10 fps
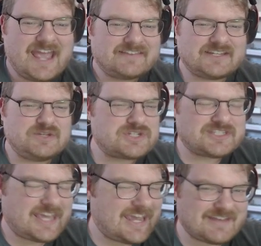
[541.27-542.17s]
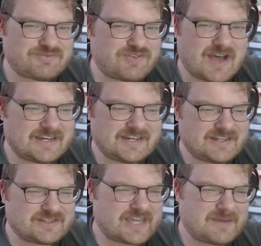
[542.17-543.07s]
that you just can't find in any
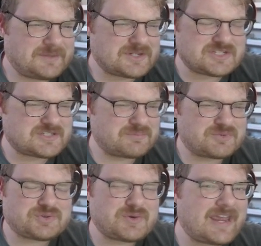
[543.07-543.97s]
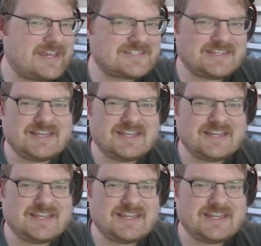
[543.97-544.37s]
other game. And there's just some crazy,